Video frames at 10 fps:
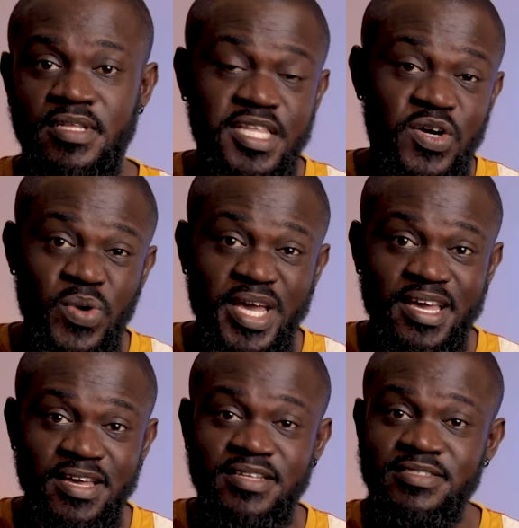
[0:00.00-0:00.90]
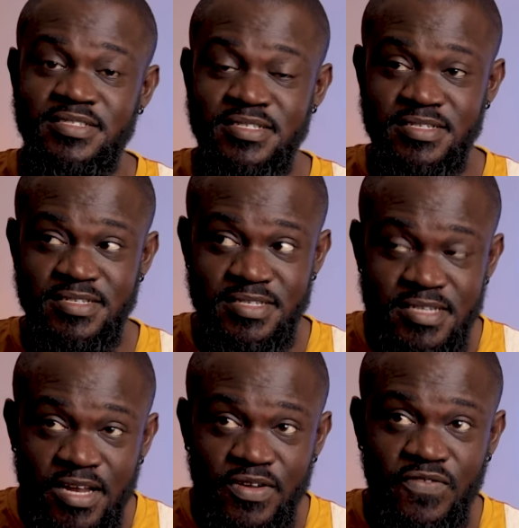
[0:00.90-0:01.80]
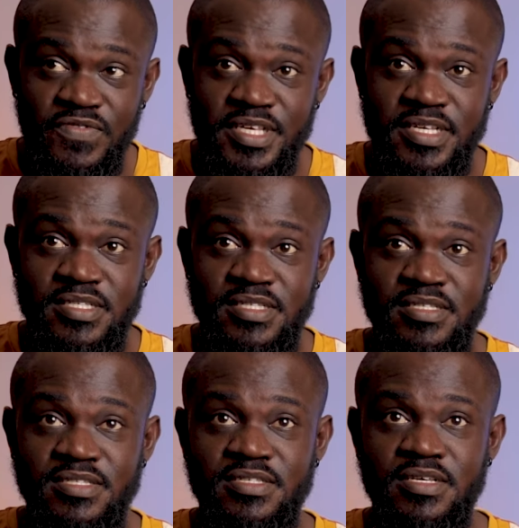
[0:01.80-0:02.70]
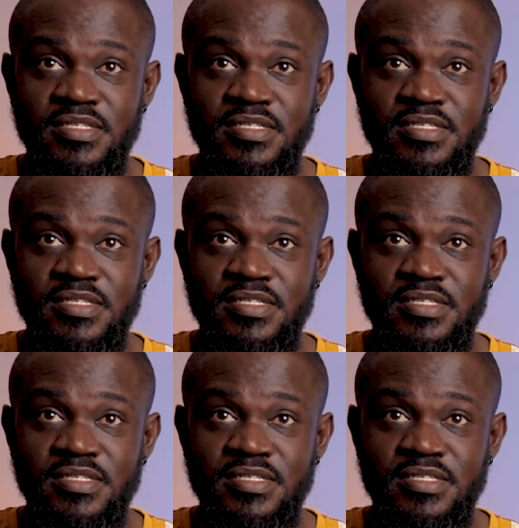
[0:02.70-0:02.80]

Either way, none of these